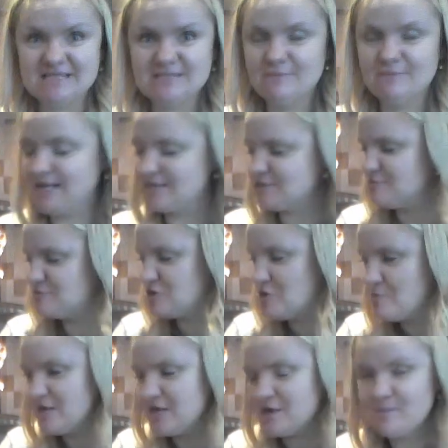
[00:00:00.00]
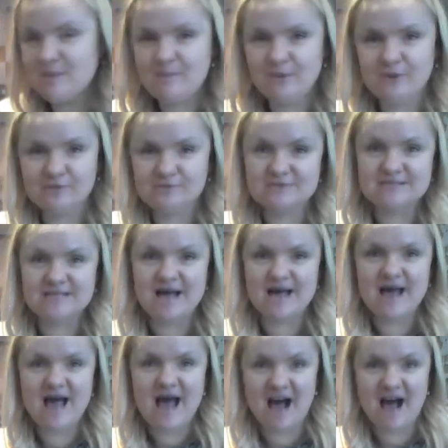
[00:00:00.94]
make some yummy, yummy buns.
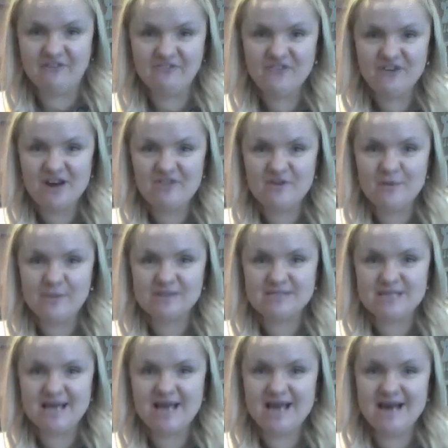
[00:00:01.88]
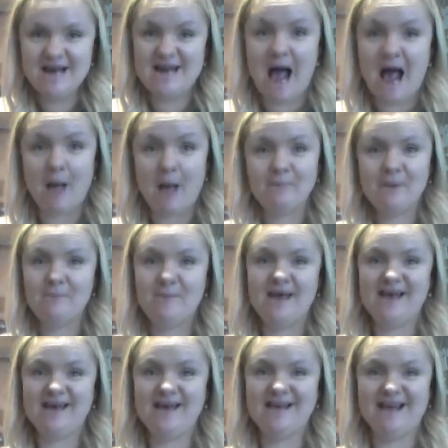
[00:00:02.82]
Have fun everybody and happy
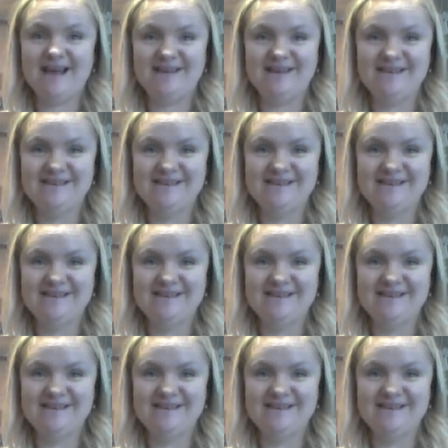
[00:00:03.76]
baking.